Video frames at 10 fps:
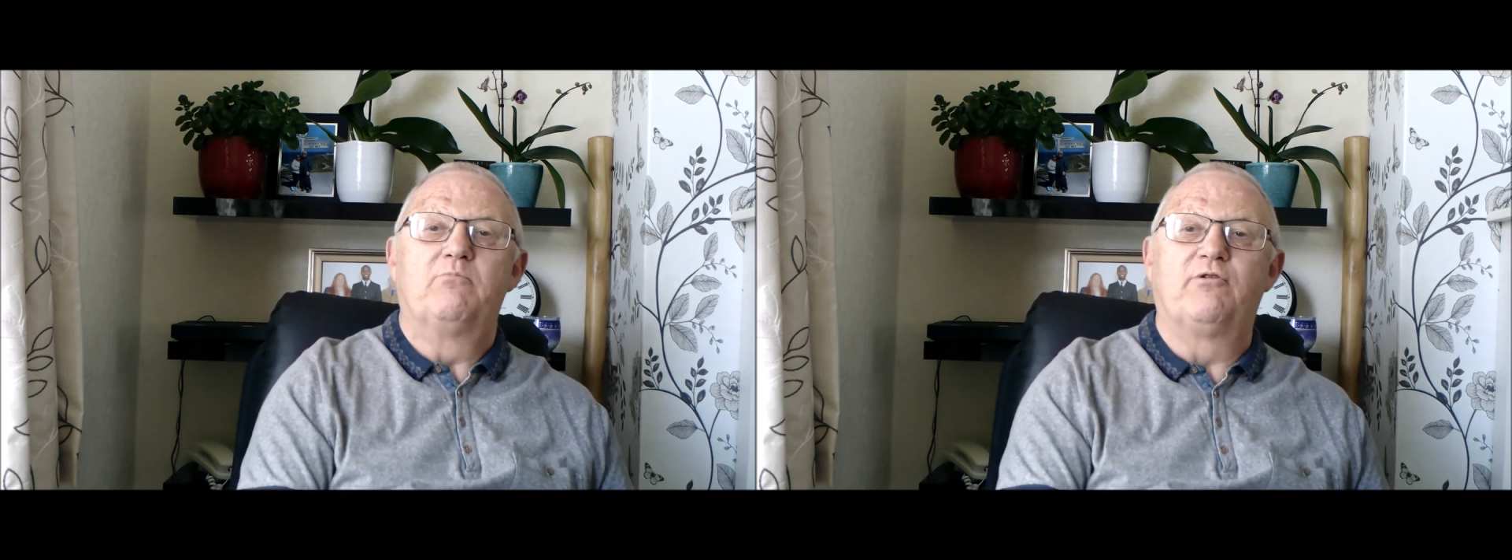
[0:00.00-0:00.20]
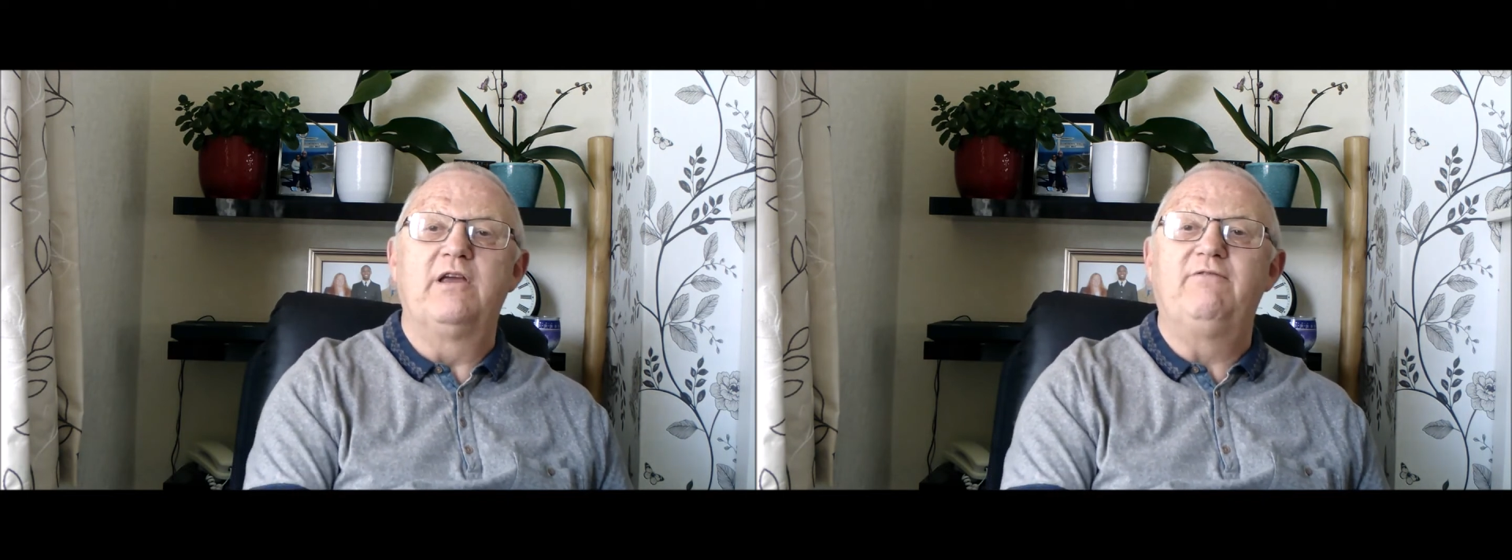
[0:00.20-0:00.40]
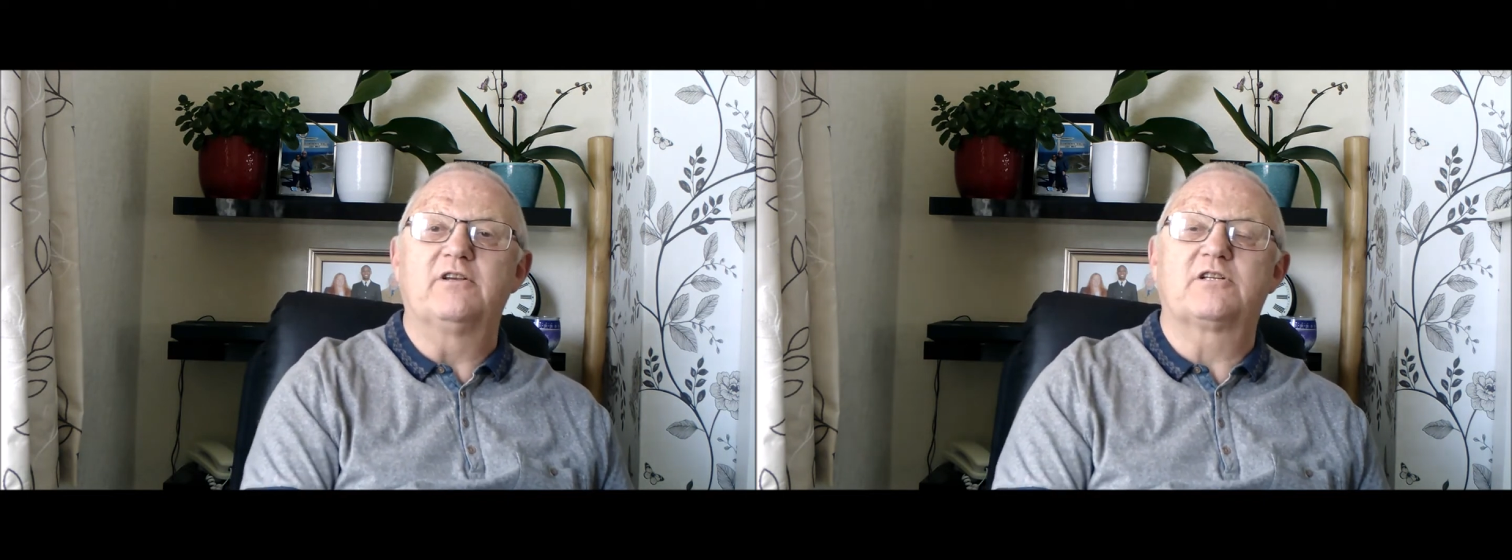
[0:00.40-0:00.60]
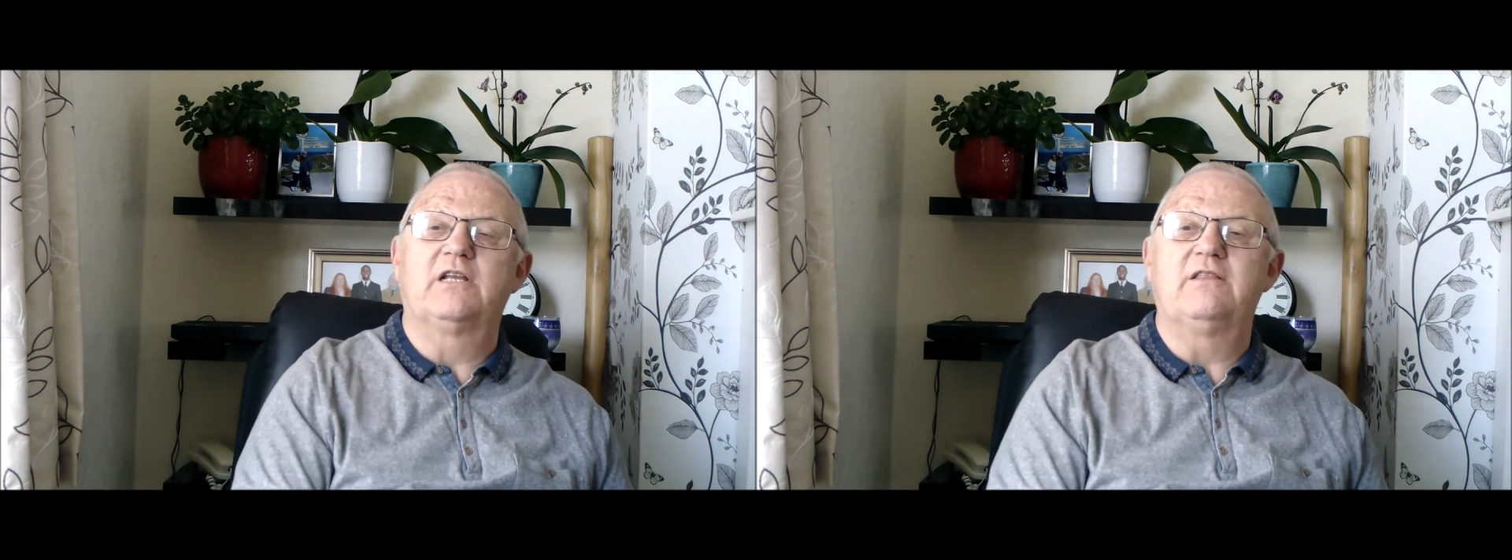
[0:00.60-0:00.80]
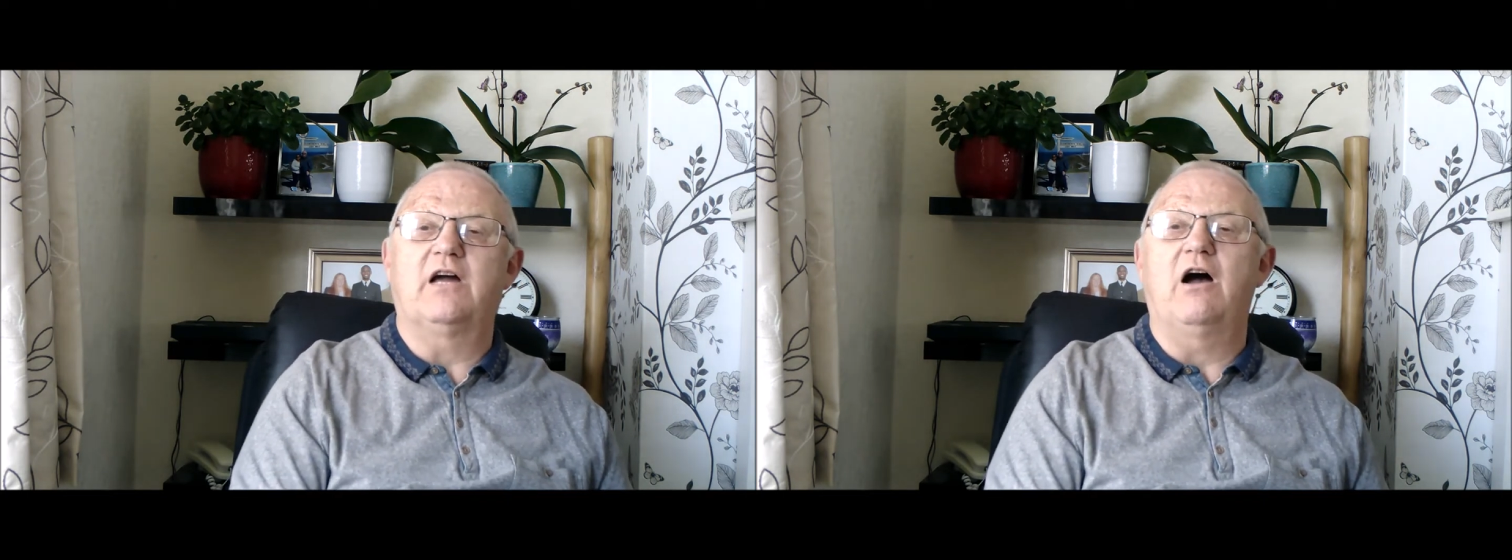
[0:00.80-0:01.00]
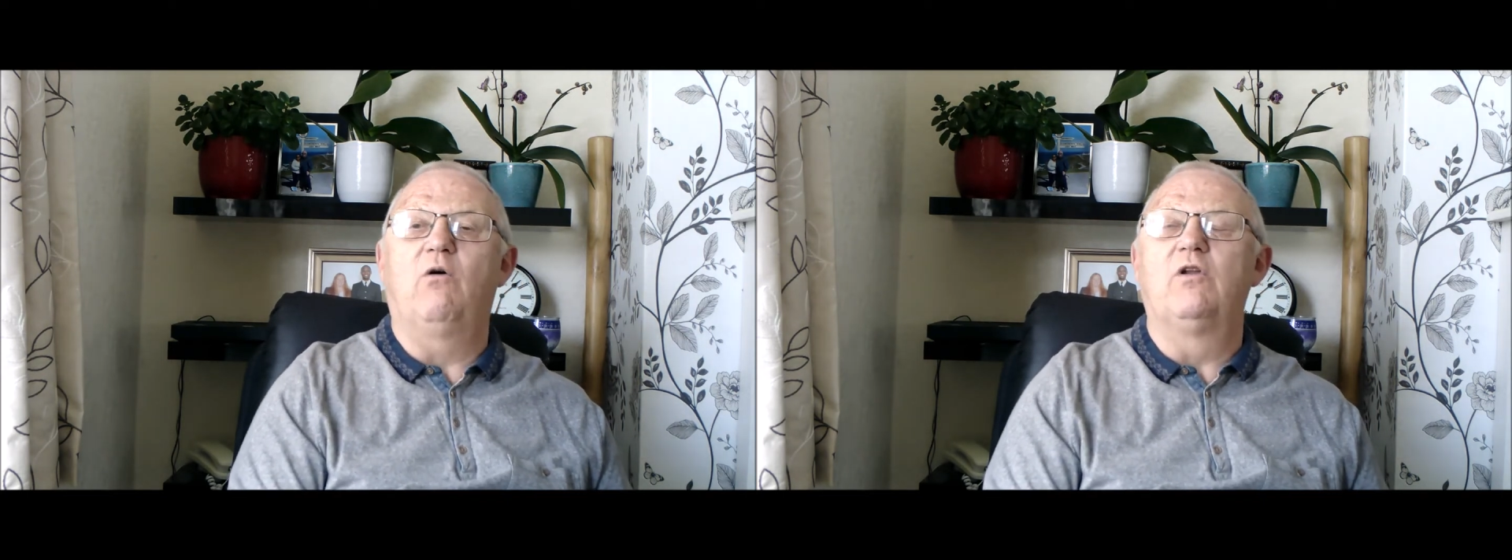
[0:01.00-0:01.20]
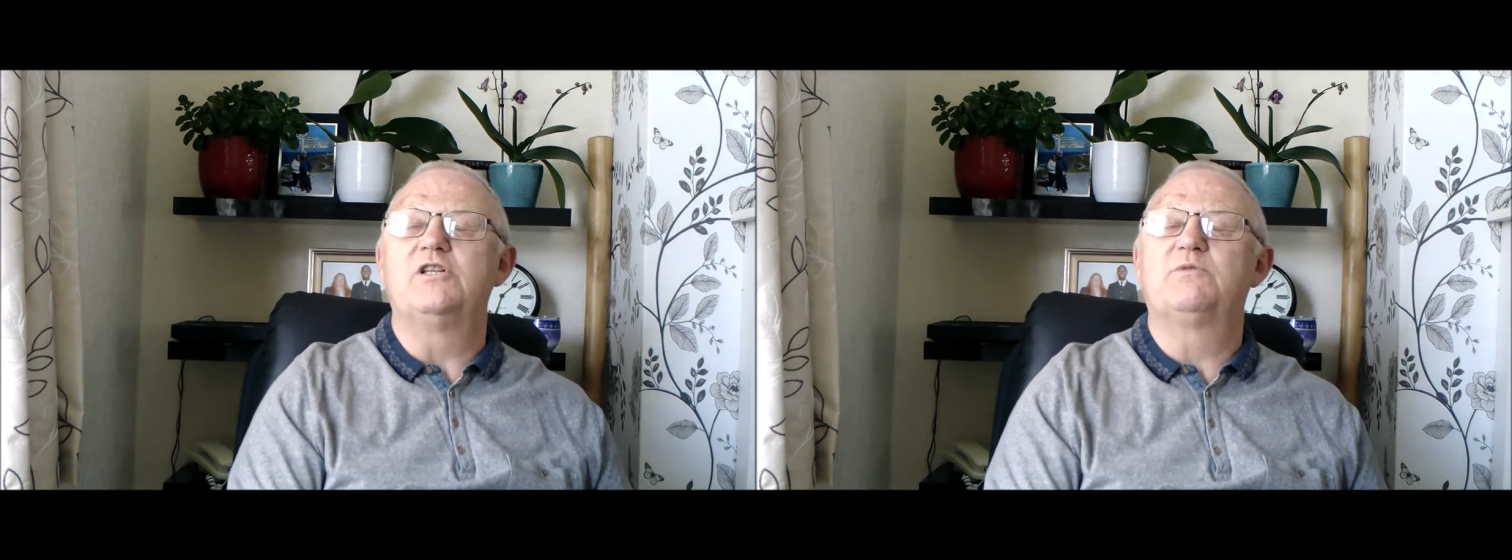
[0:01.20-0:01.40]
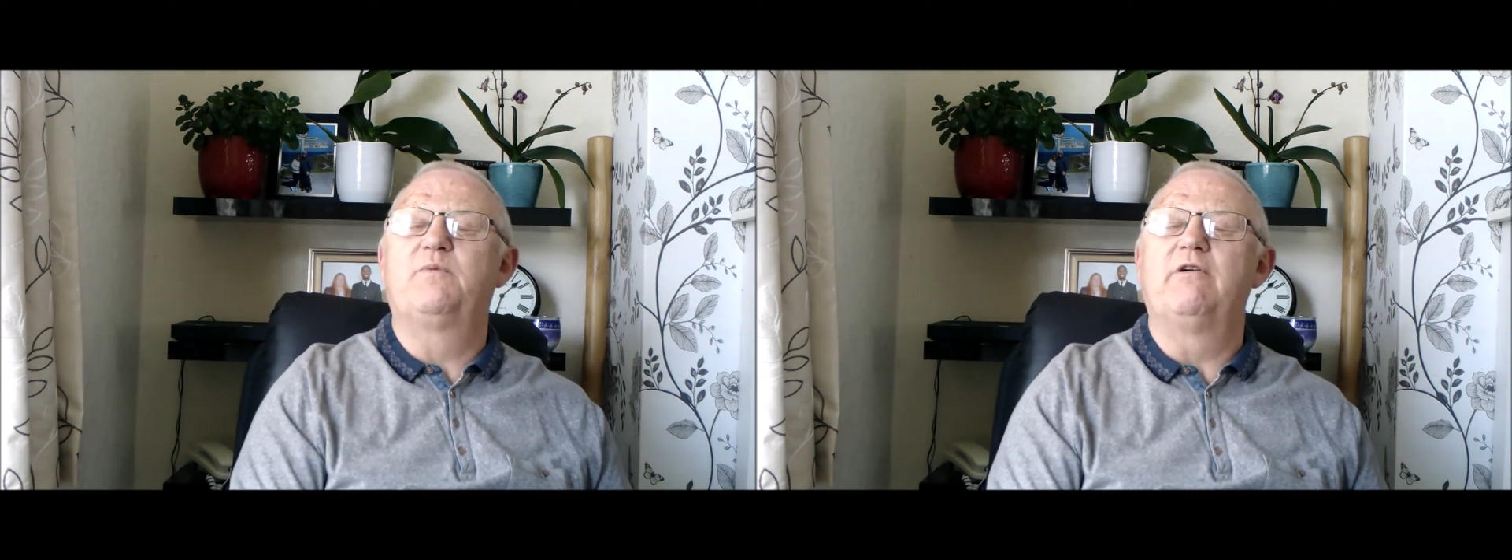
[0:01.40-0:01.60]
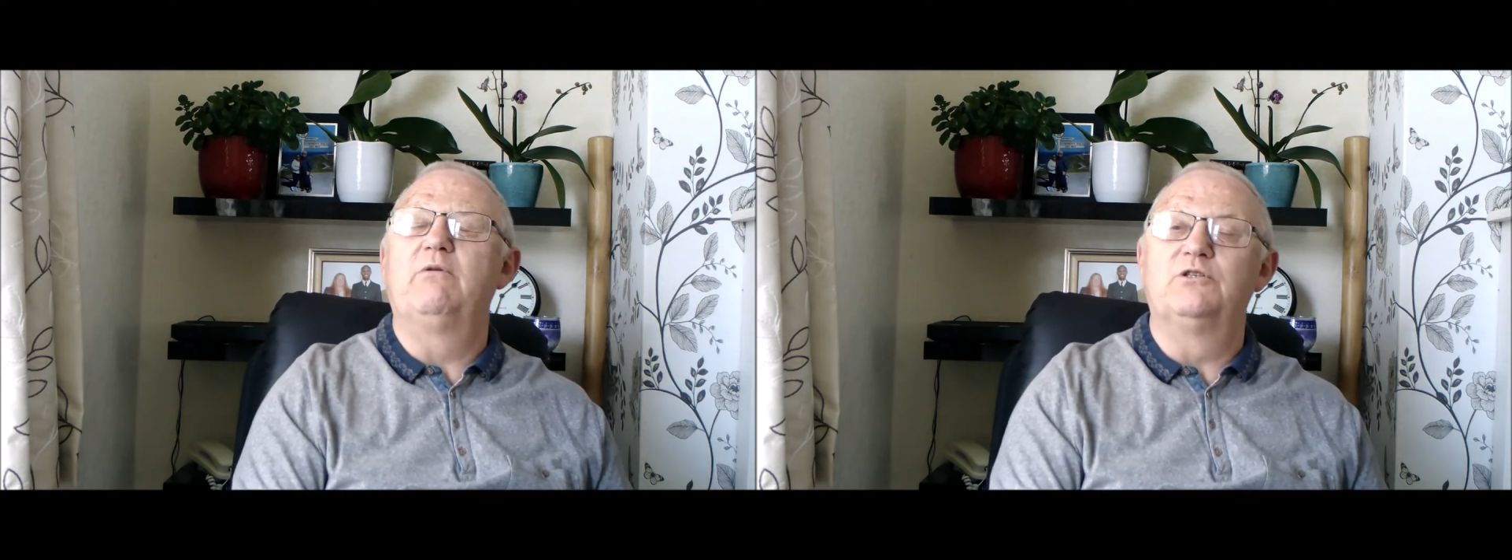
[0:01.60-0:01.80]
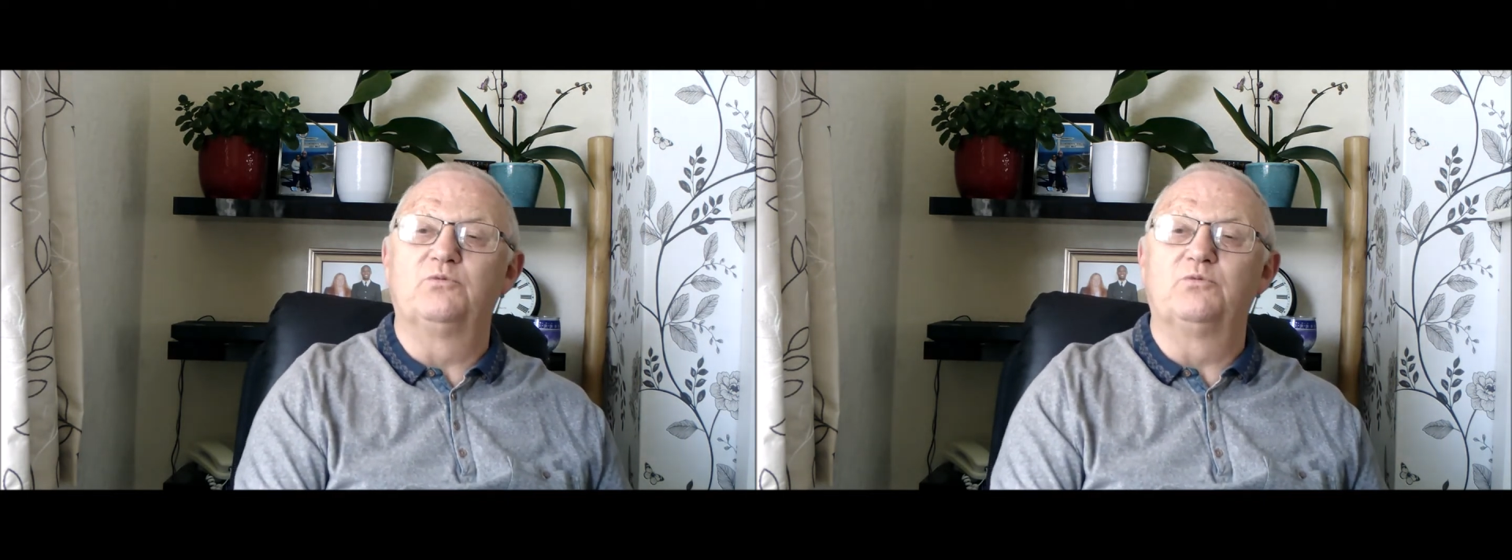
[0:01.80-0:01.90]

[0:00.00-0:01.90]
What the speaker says: previously the Holy Spirit